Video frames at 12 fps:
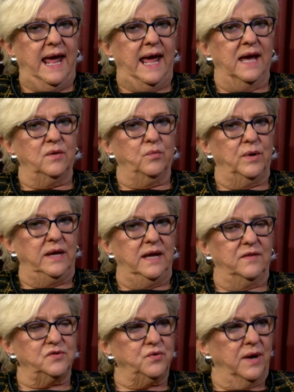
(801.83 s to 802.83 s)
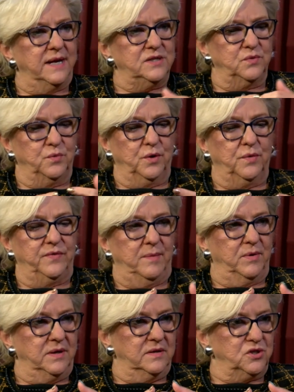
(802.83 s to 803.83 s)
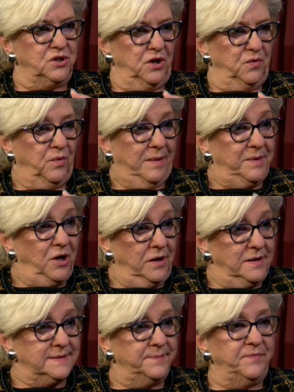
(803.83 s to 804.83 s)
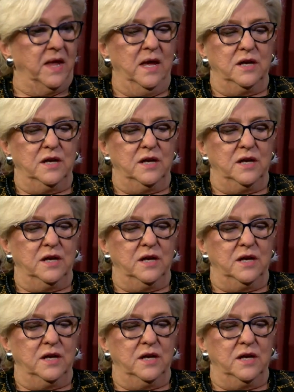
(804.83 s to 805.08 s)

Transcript: And we have tried to work with them on shared webinars,